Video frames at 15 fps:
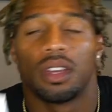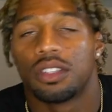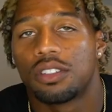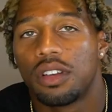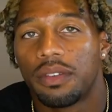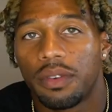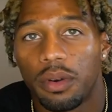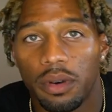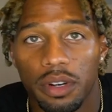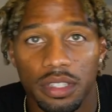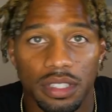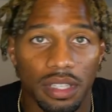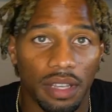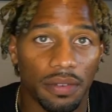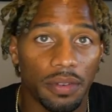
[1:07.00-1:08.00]
So of
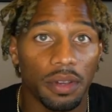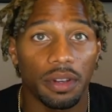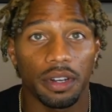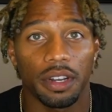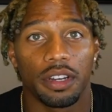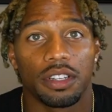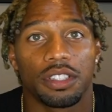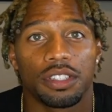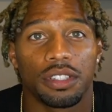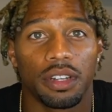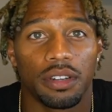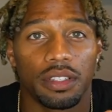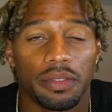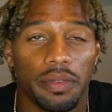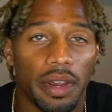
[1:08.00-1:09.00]
course, if you're a nurse, you
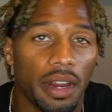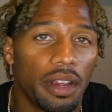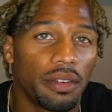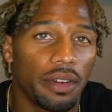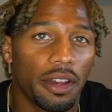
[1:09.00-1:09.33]
know it's very,